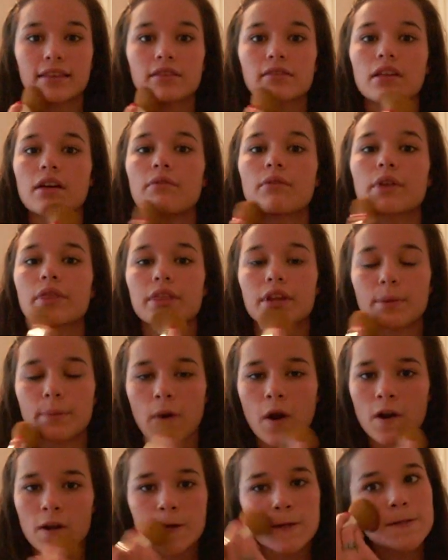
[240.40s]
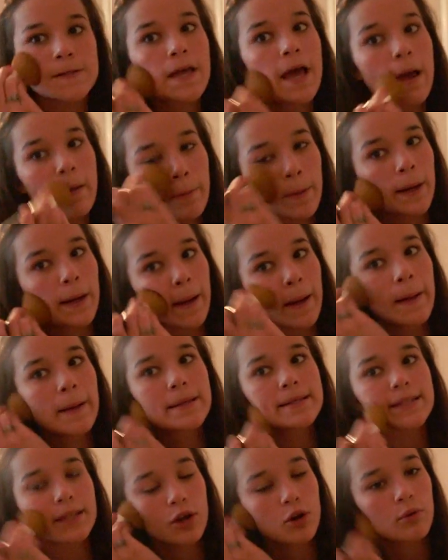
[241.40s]
in love with their products. Every
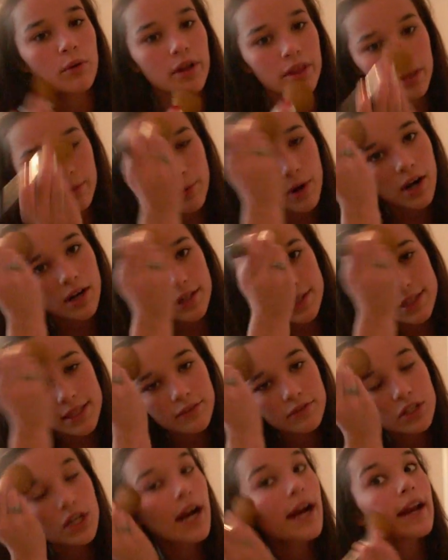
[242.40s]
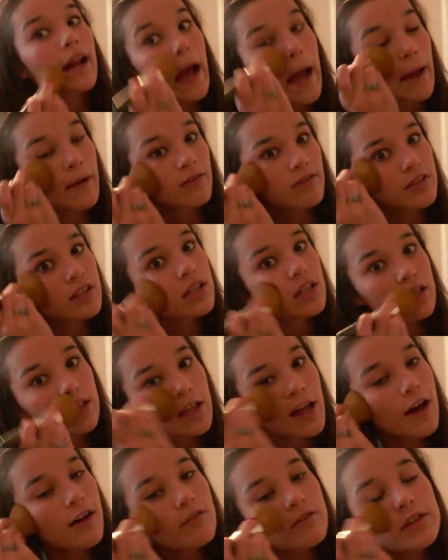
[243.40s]
single one of their products I've tried, I have
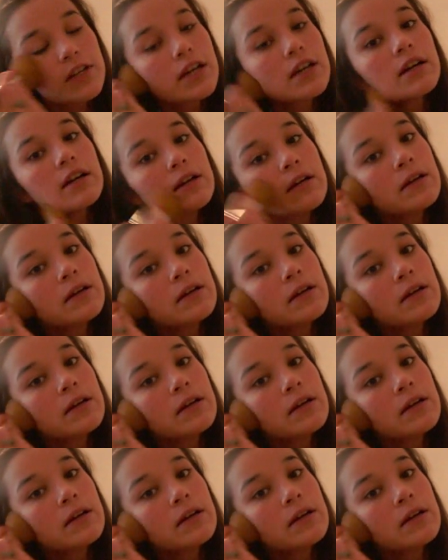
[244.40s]
loved.